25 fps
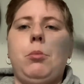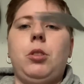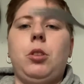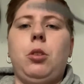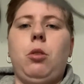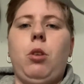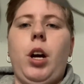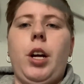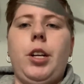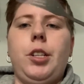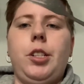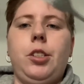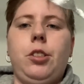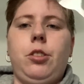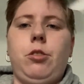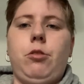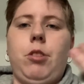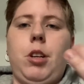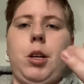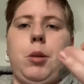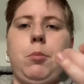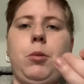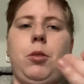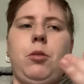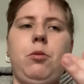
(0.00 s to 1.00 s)
so I just
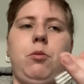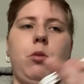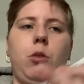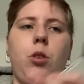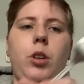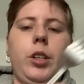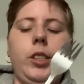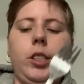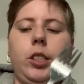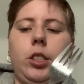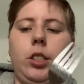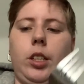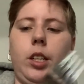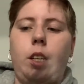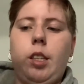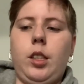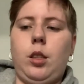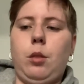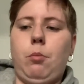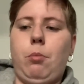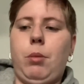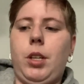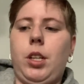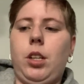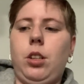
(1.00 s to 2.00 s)
grabbed a fork to get
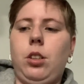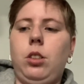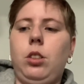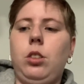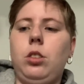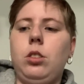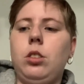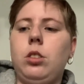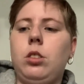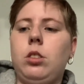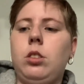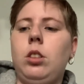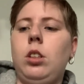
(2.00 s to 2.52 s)
the pickles.